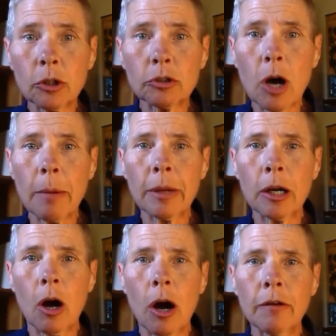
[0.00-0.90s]
dropping
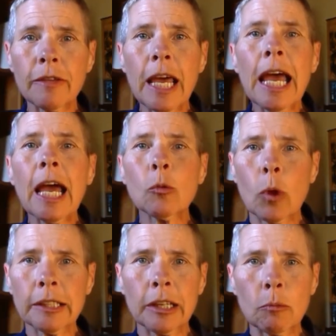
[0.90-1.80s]
off and
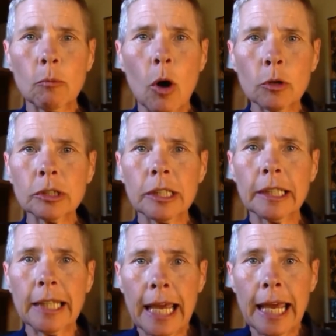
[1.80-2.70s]
when they're most
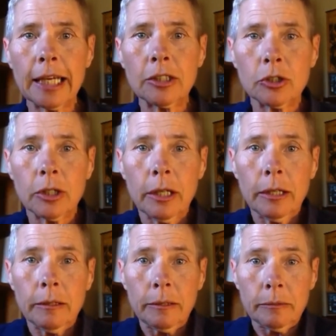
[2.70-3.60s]
engaged.
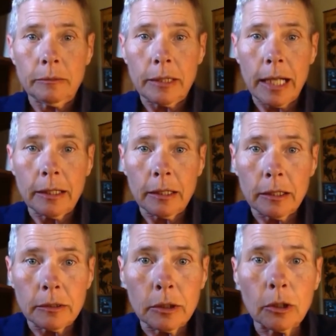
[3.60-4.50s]
This data
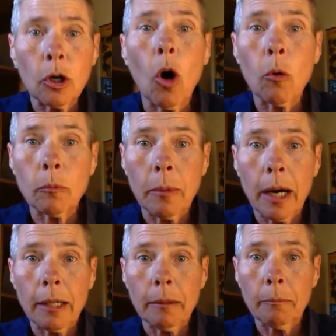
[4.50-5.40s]
is a gold
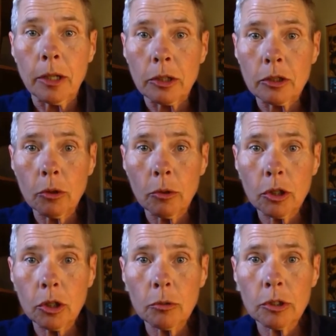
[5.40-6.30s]
mine because you
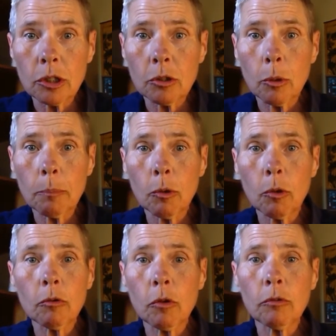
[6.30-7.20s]
could use it to
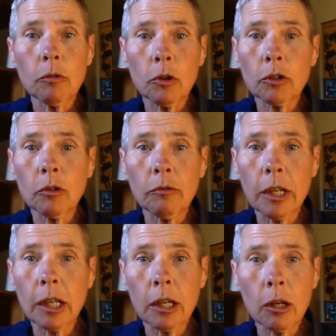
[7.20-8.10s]
improve your future
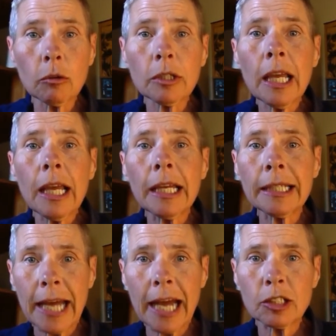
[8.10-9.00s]
videos,
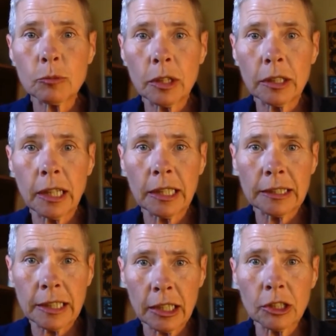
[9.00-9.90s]
engagement, and
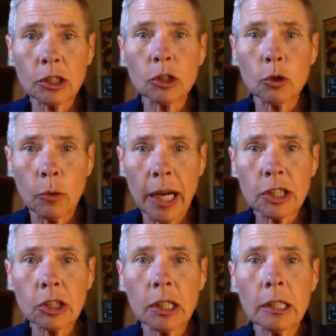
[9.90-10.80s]
session
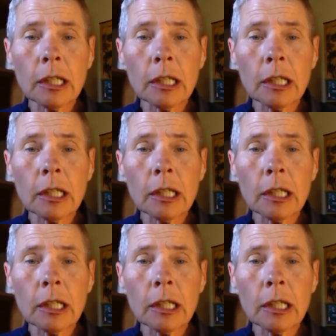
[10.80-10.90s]
duration.